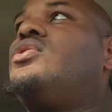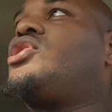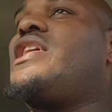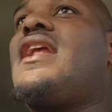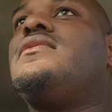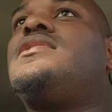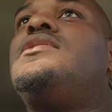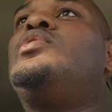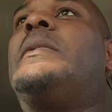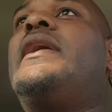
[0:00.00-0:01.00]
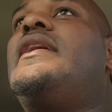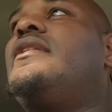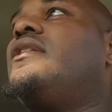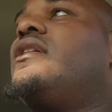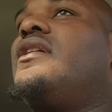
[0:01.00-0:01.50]
shout out to you, man.
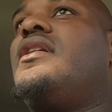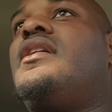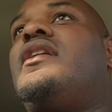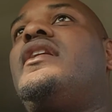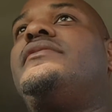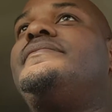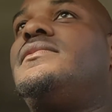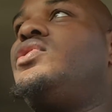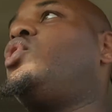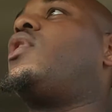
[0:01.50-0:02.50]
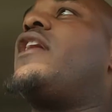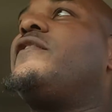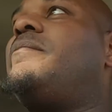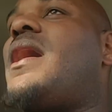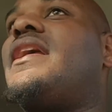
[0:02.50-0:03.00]

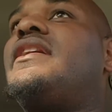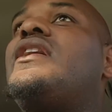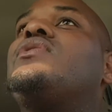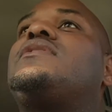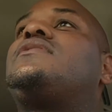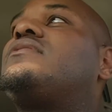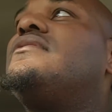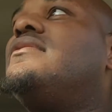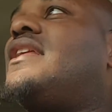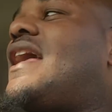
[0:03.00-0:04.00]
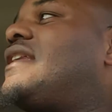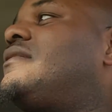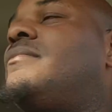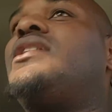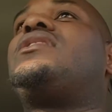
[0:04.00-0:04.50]
Everybody else that I
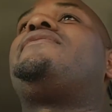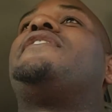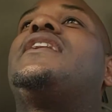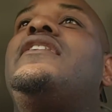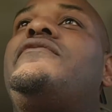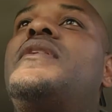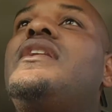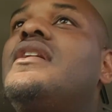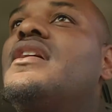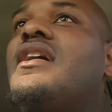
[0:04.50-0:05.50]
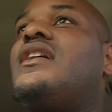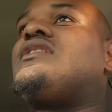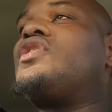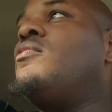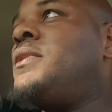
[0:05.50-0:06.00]
didn't mention, forgive me.
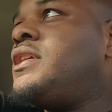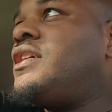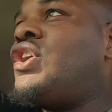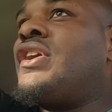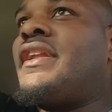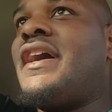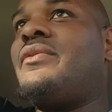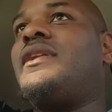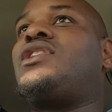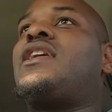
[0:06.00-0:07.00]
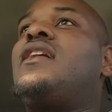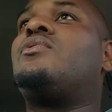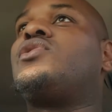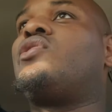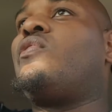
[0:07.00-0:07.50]
There's so many of y'all now, and the
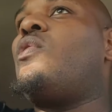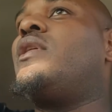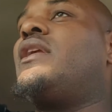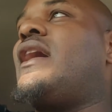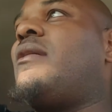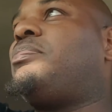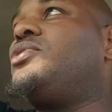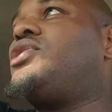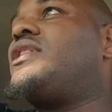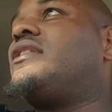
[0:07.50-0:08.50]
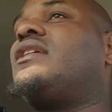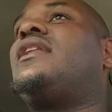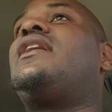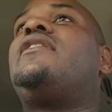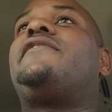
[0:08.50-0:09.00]
channel is growing, and I appreciate the
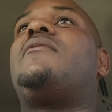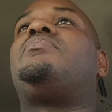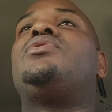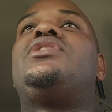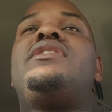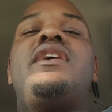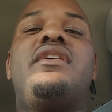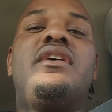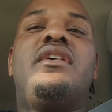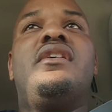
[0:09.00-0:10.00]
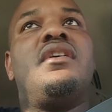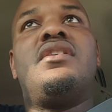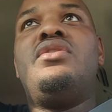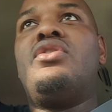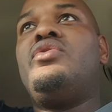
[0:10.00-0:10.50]
love. I appreciate,
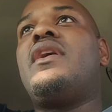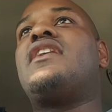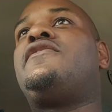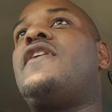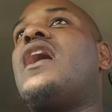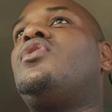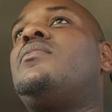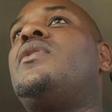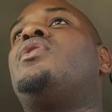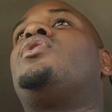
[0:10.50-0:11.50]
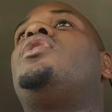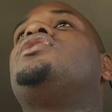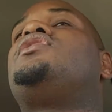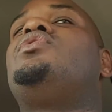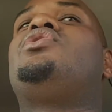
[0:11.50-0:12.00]
you guys following me on all the
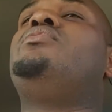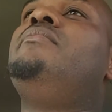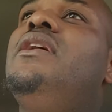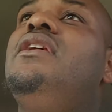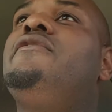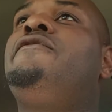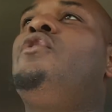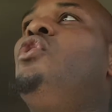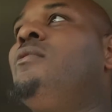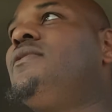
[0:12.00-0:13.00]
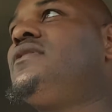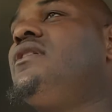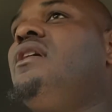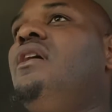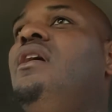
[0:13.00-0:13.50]
social media forums,
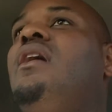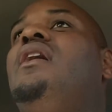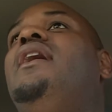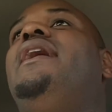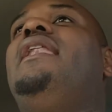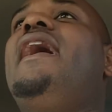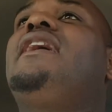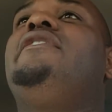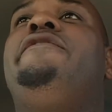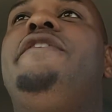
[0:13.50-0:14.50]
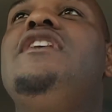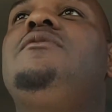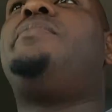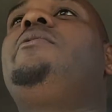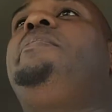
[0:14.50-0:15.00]
liking the
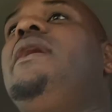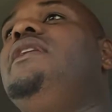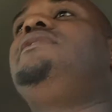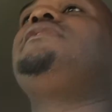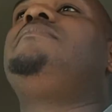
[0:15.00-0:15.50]
Facebook pages,